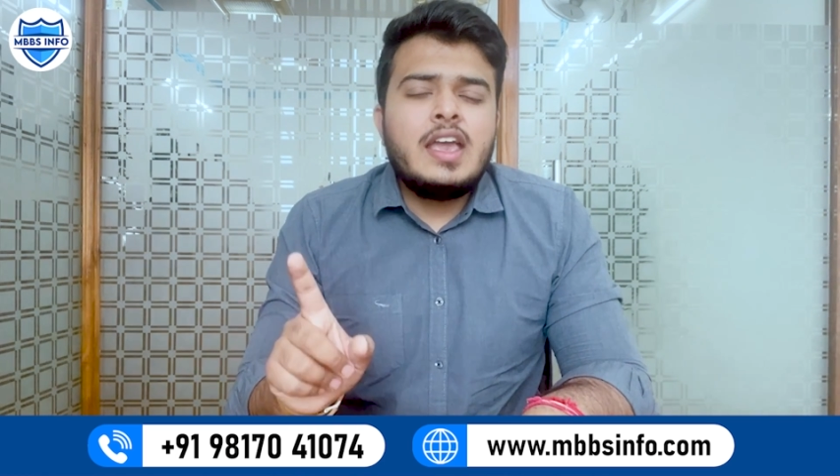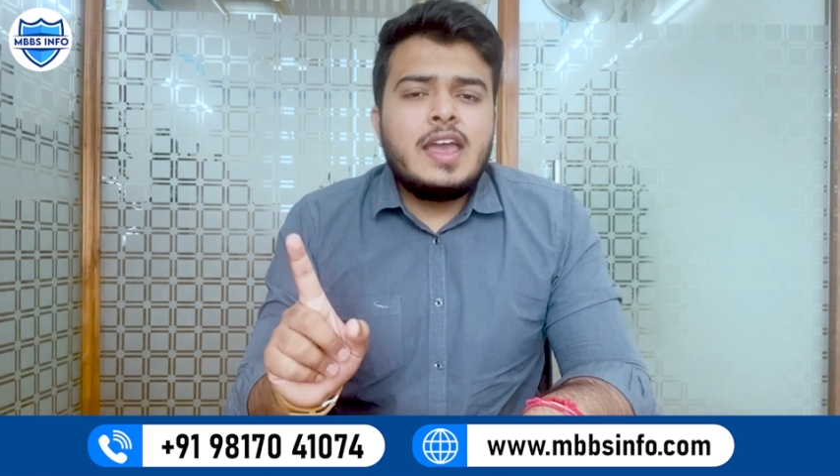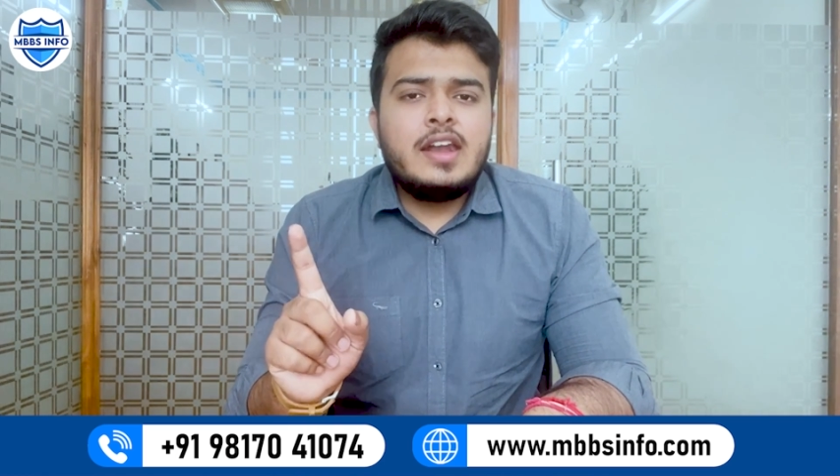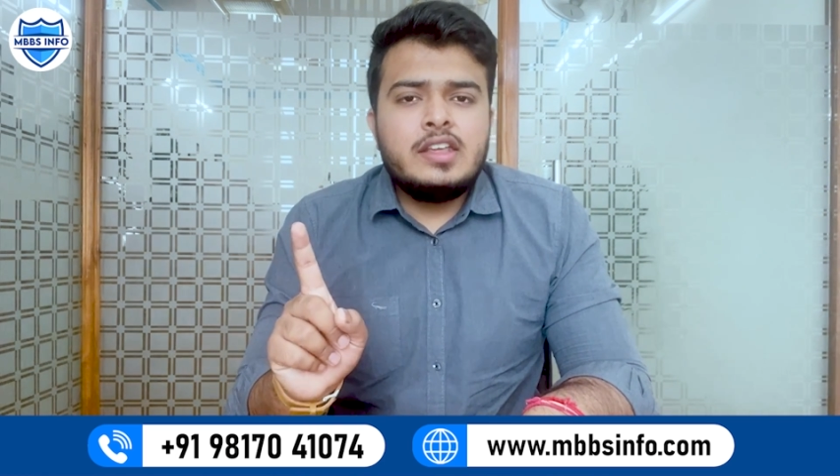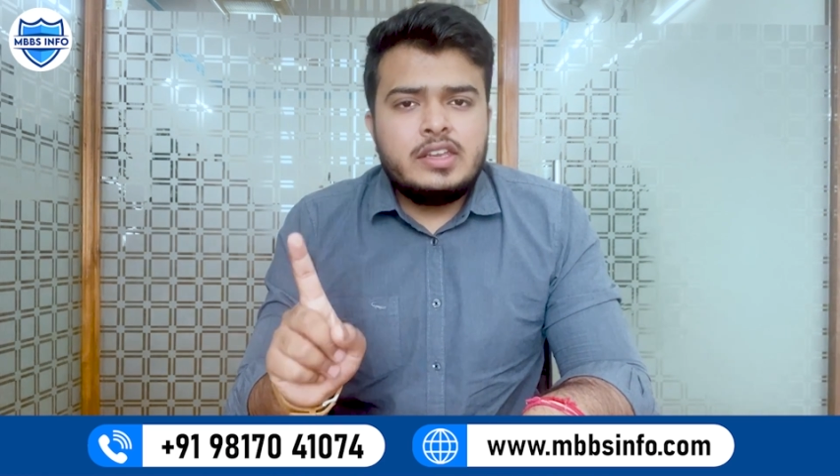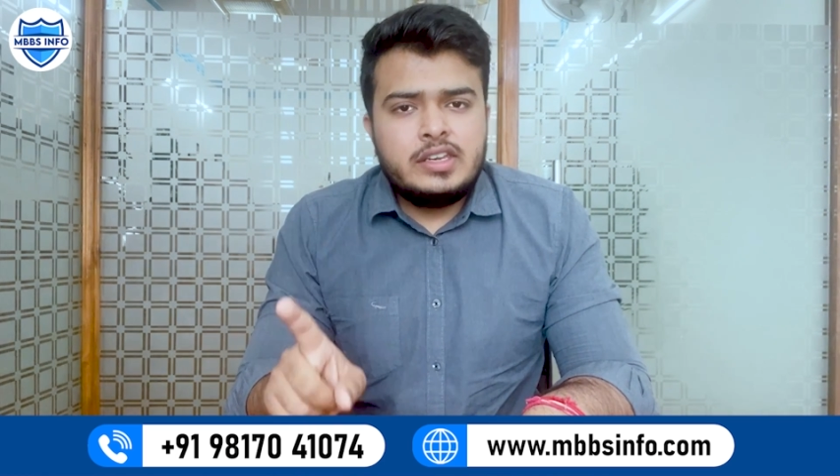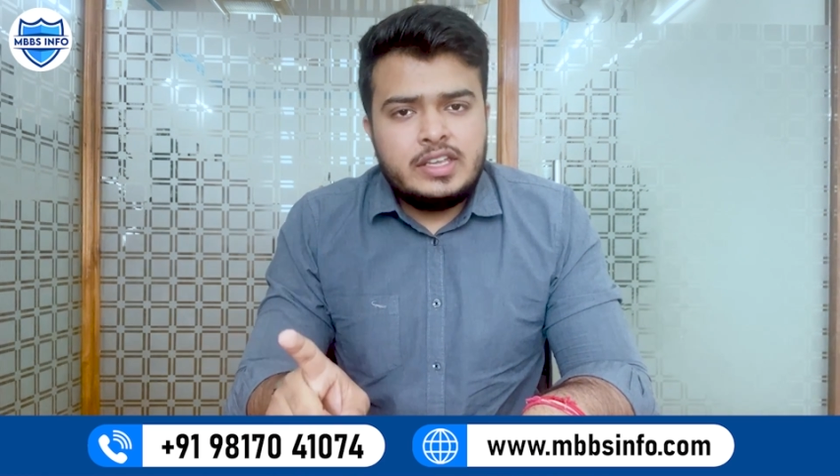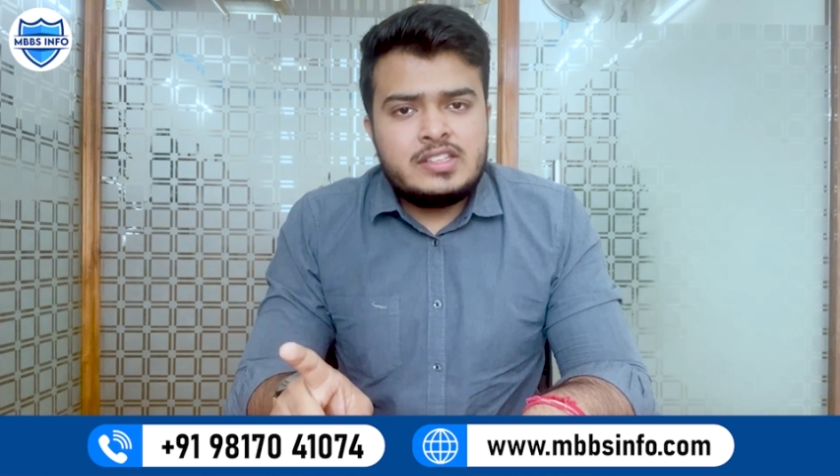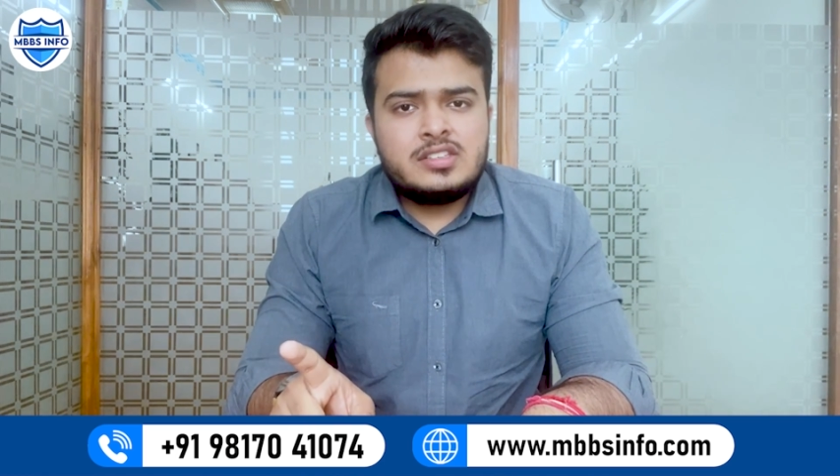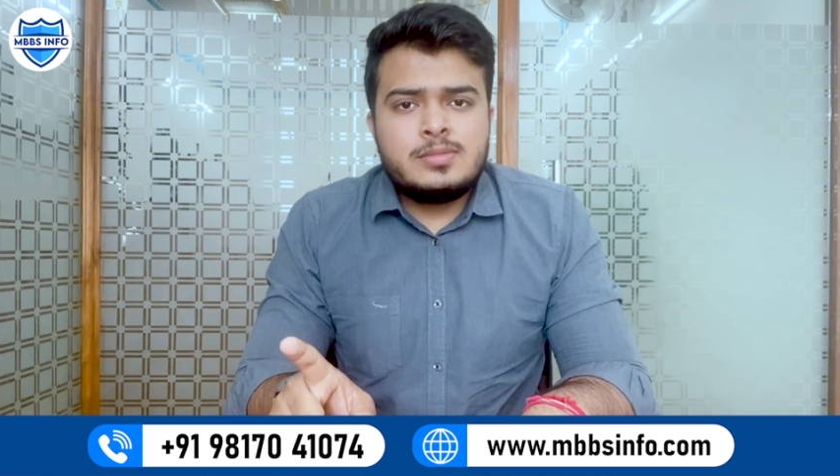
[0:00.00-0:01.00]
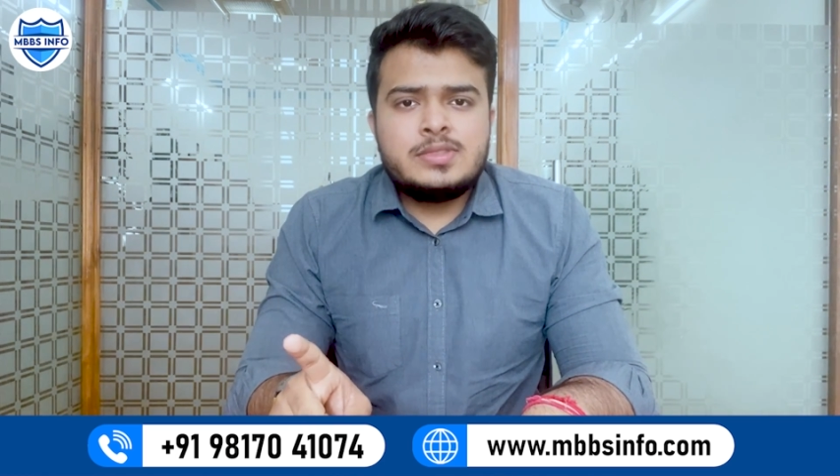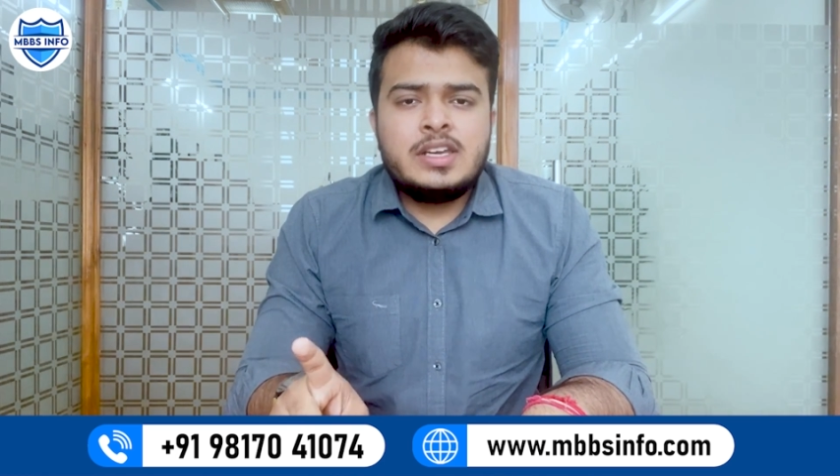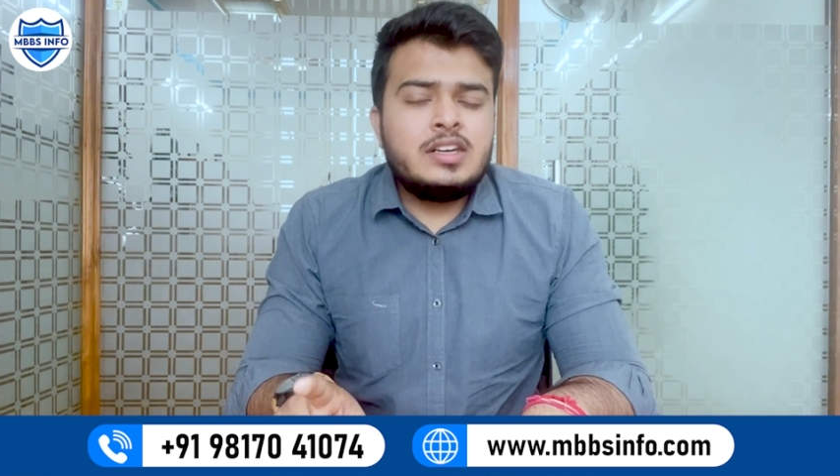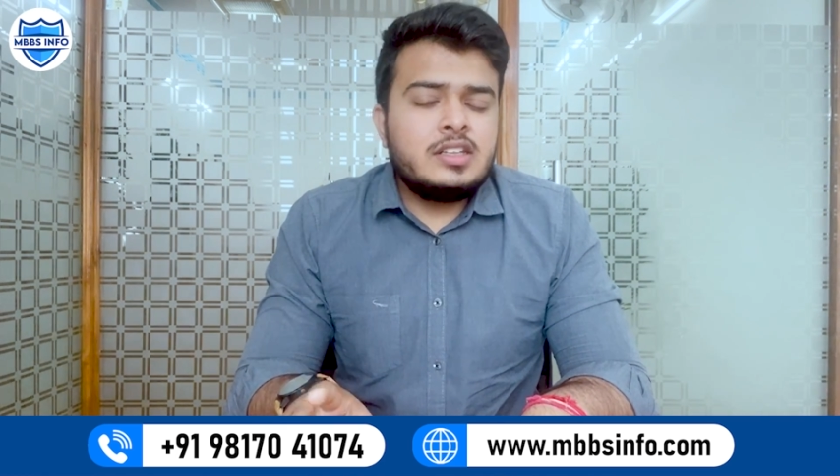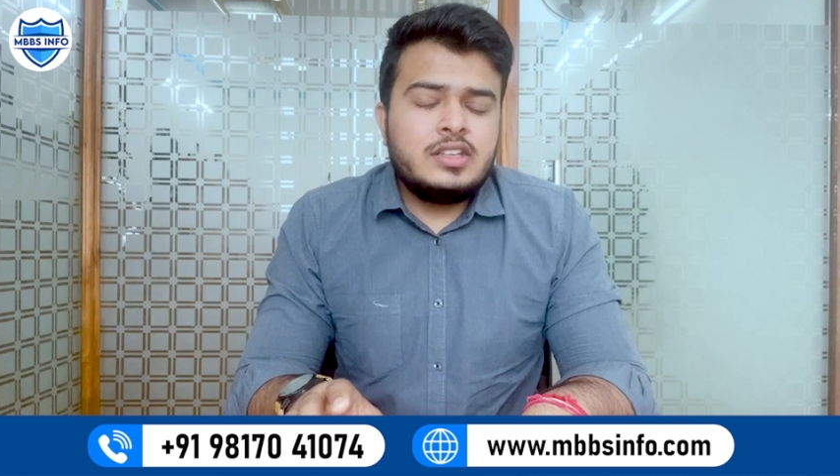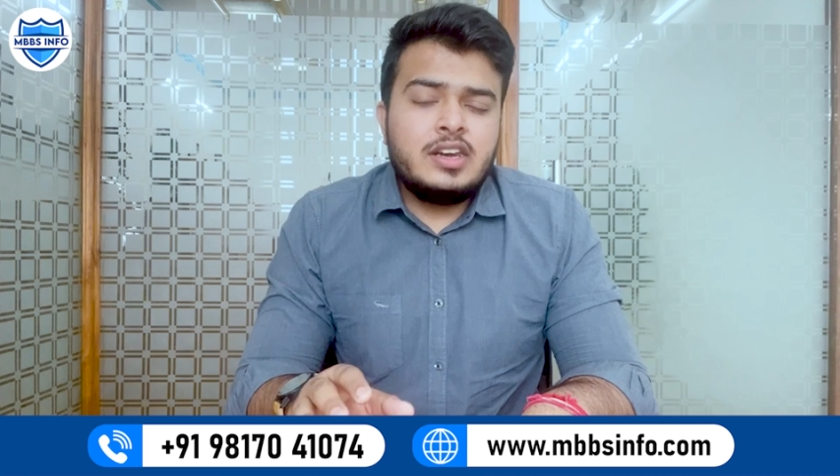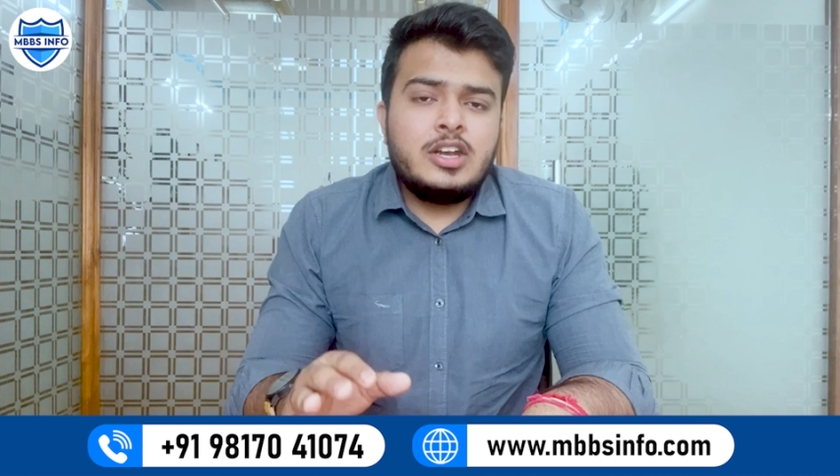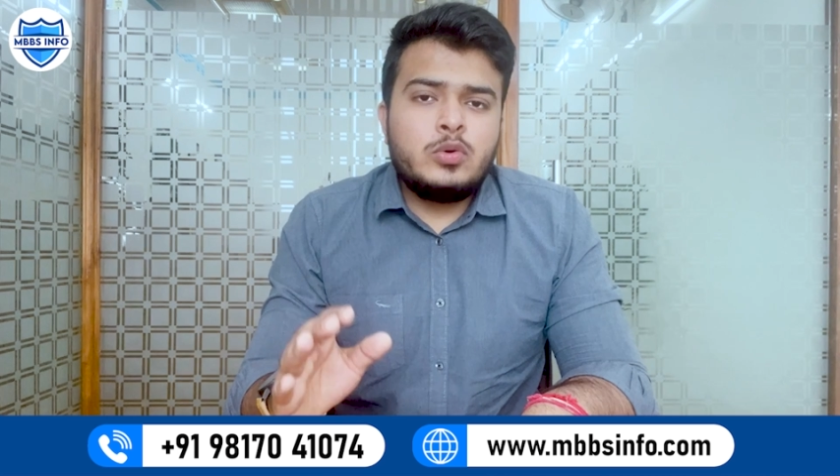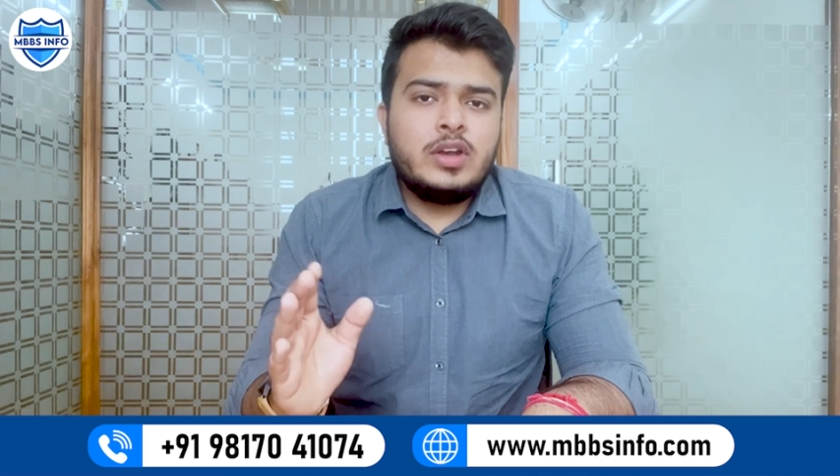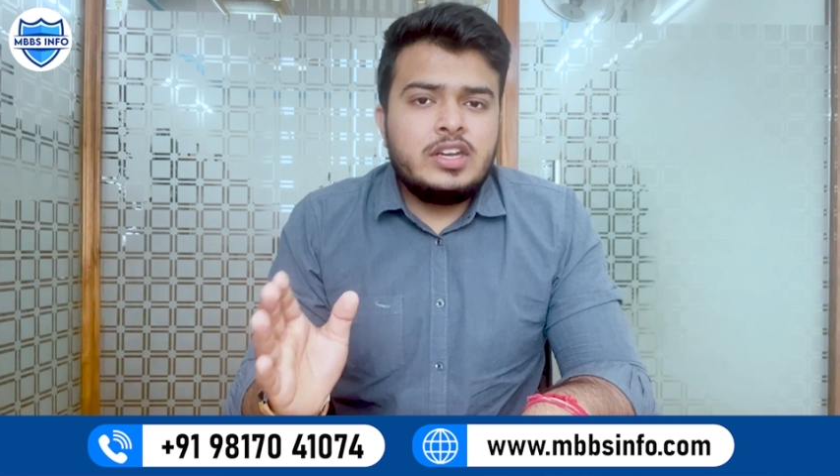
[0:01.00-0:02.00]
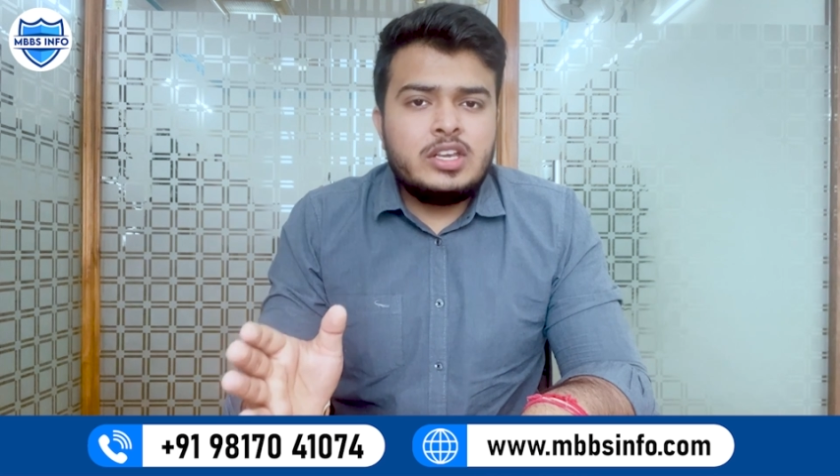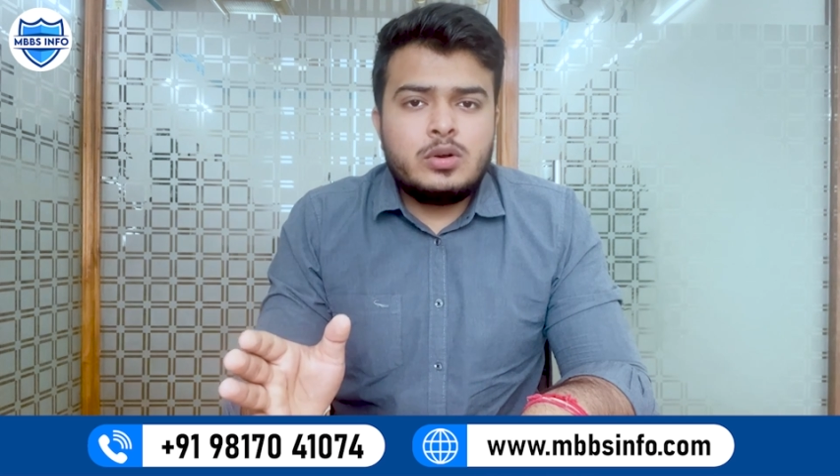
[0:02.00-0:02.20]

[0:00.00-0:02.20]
and in each subject there are 20